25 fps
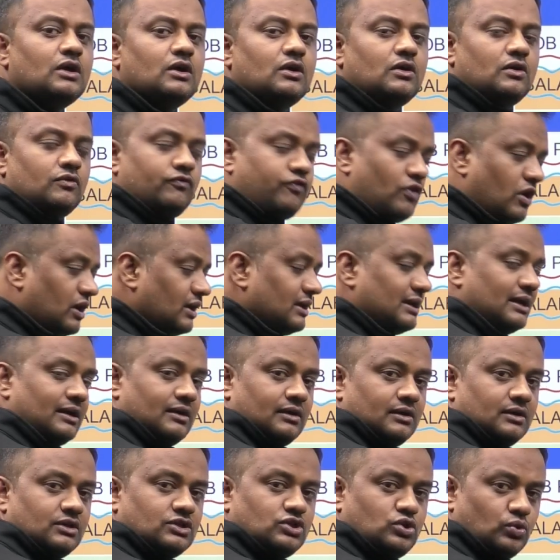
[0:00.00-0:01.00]
For
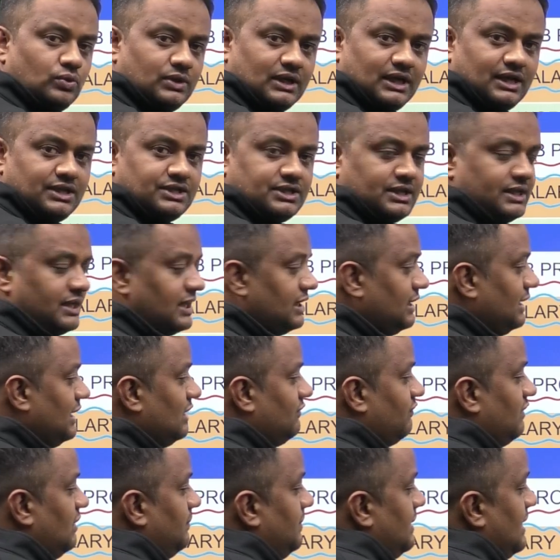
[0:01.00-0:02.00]
junior engineer it
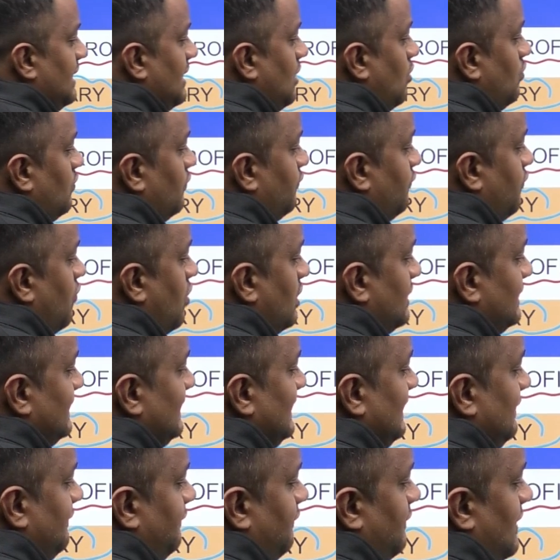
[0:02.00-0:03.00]
will be around
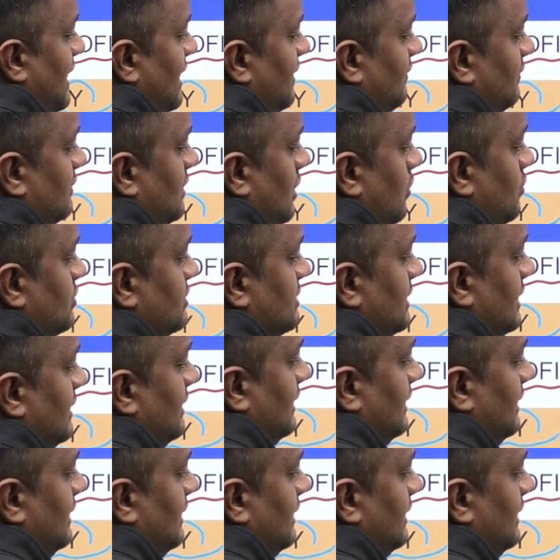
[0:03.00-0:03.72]
45,000